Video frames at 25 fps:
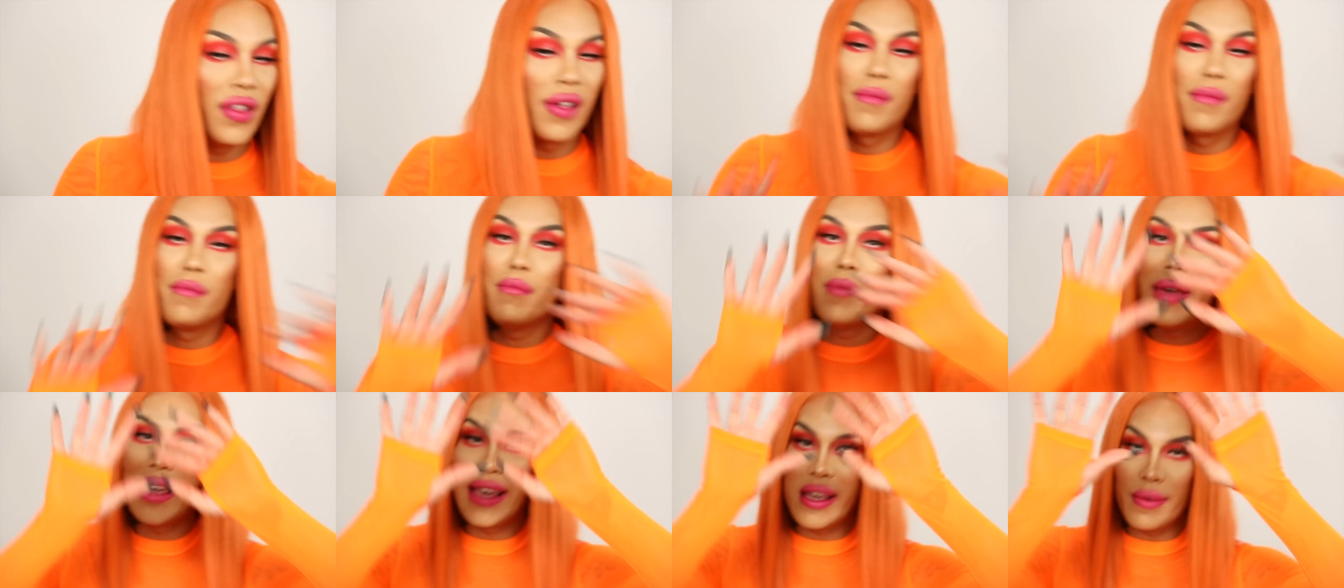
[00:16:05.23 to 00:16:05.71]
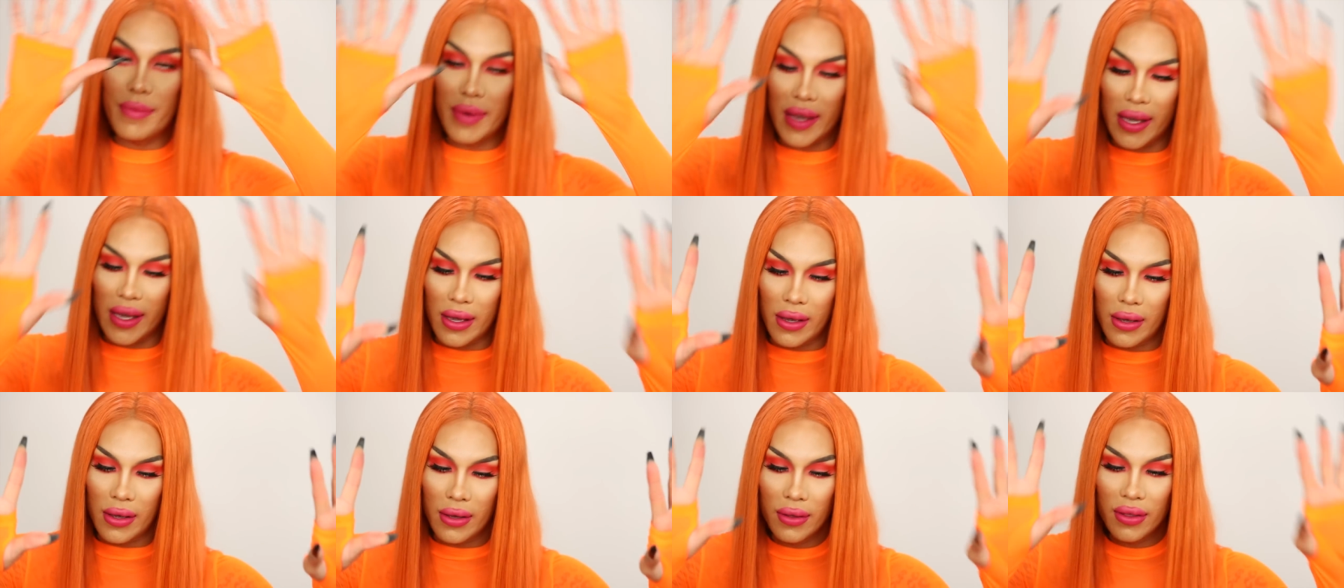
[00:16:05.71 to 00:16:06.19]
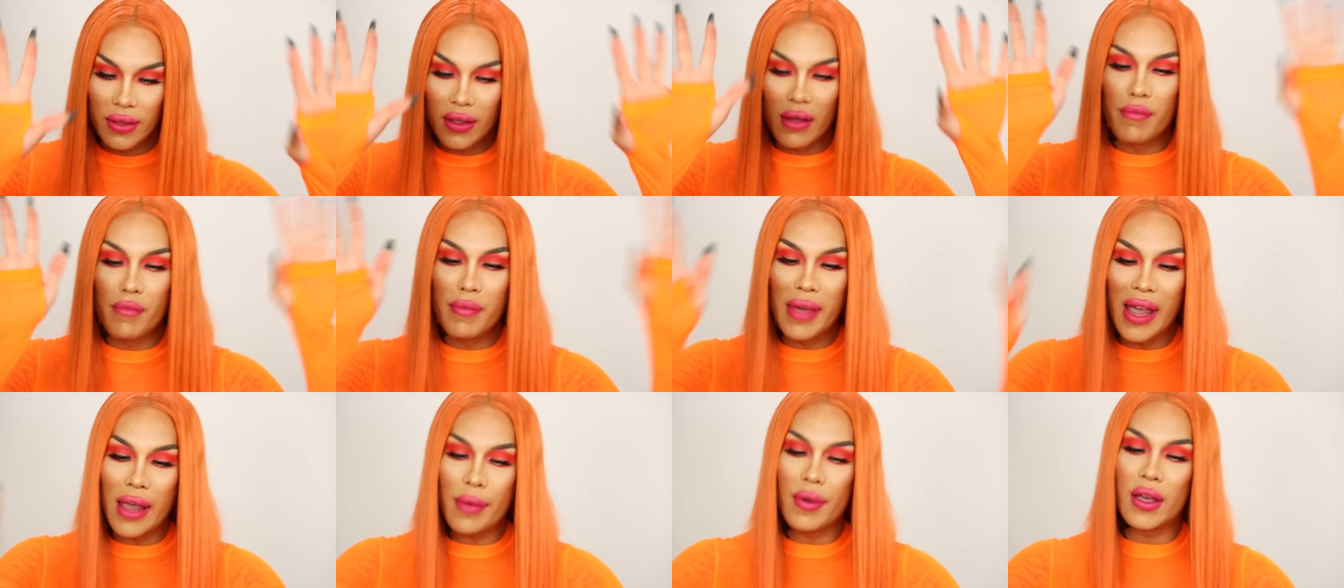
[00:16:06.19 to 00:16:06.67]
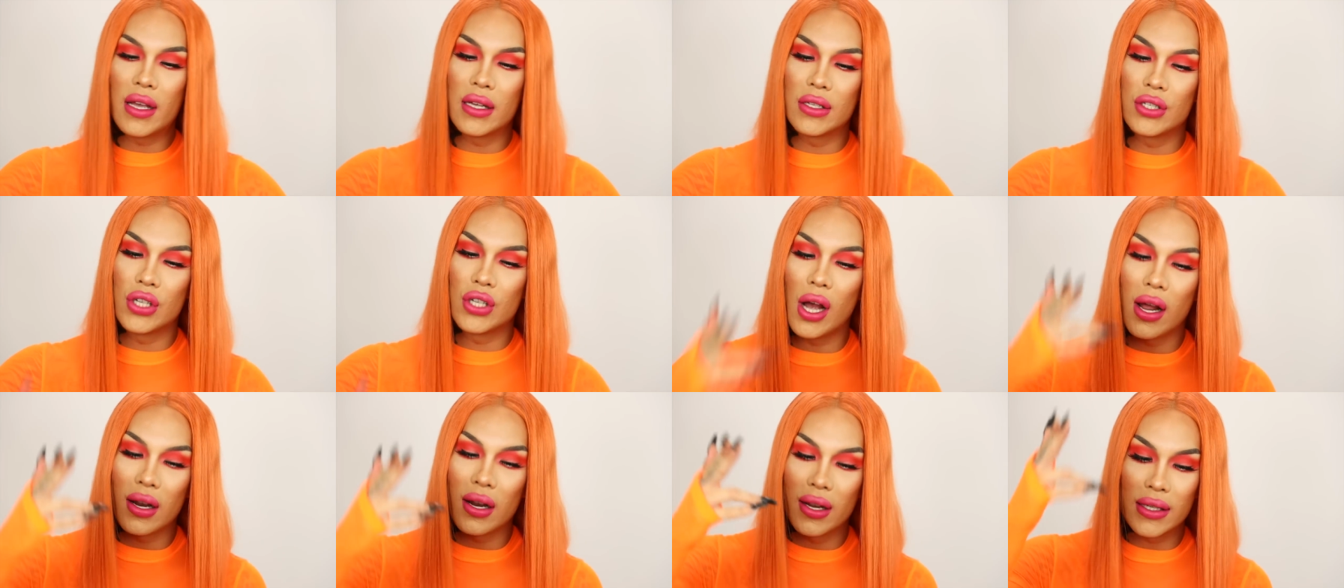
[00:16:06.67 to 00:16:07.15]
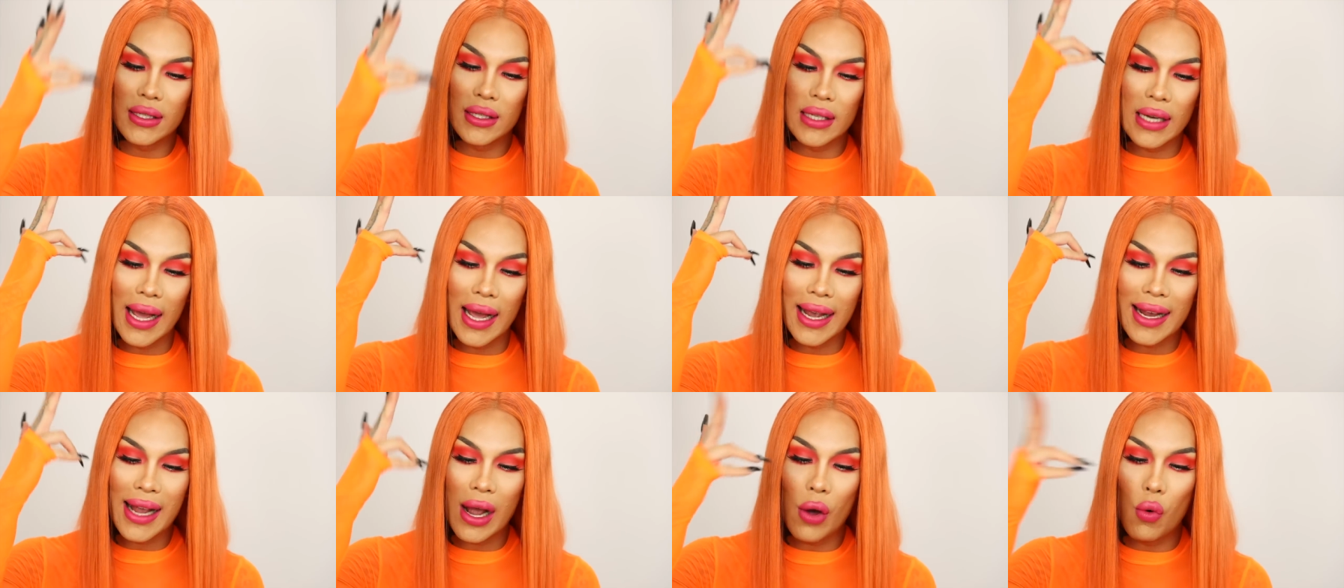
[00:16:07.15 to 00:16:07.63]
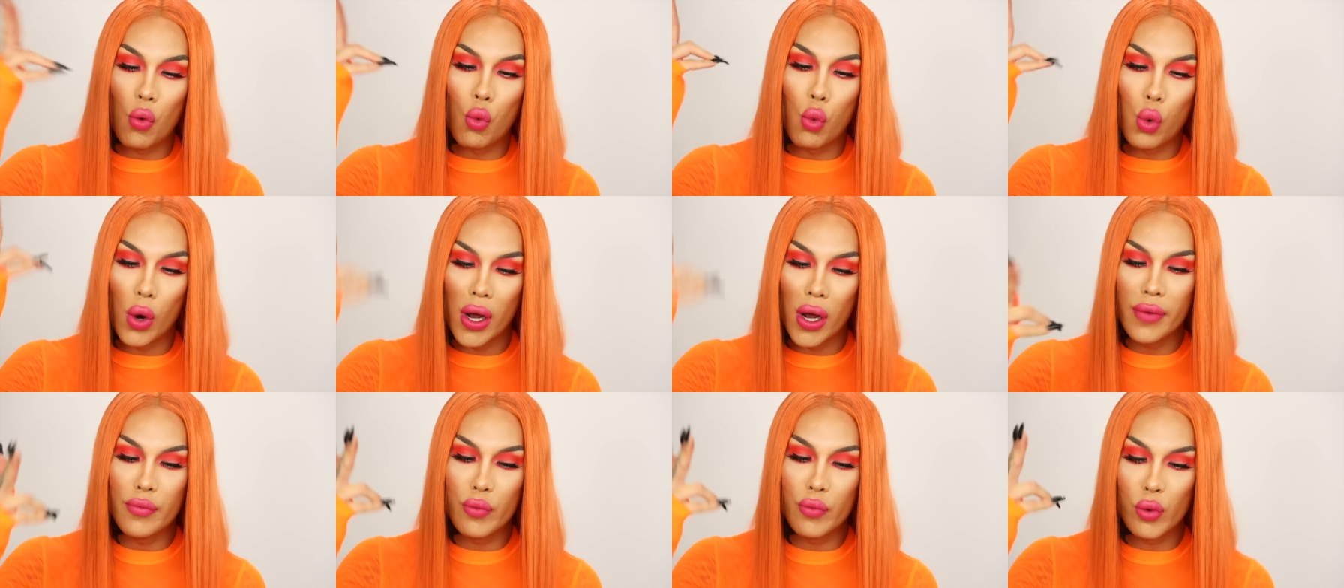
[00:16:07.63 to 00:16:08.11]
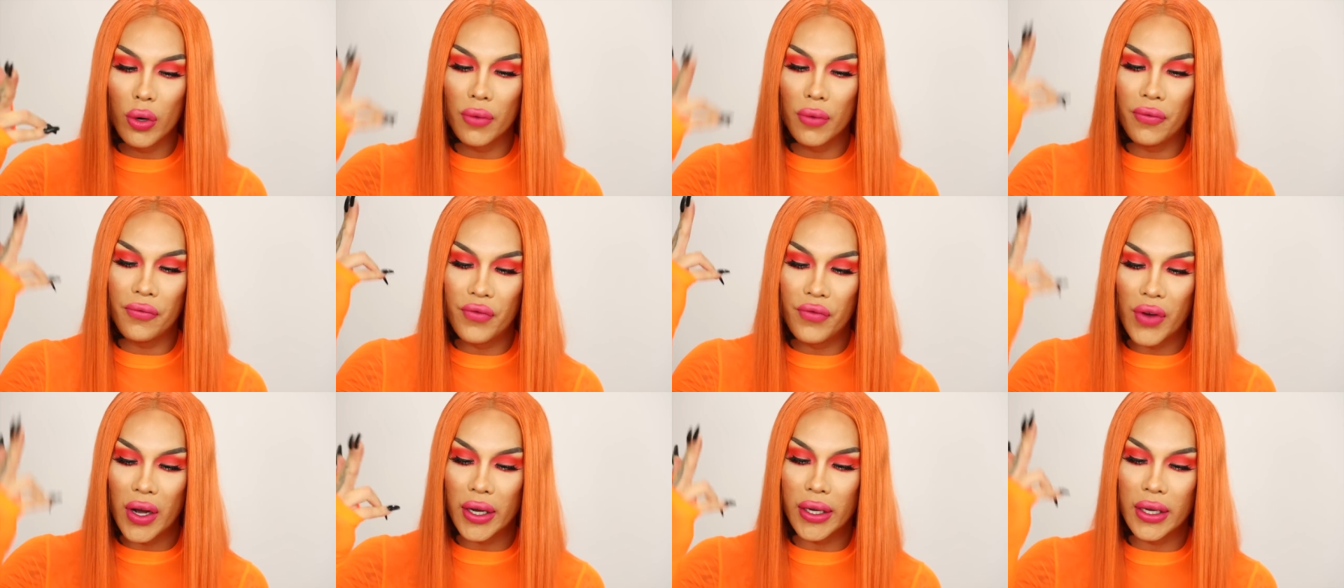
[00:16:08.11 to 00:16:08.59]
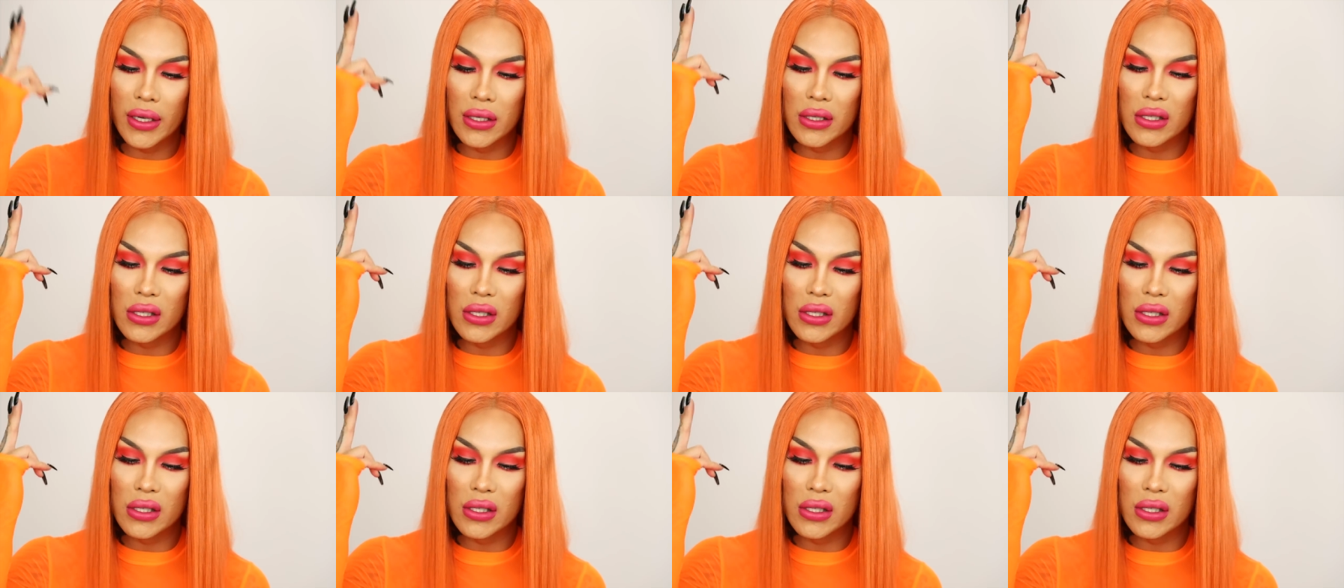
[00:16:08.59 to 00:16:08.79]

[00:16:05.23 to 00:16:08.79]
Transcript: the maybe, because y'all listen, I got one more fucking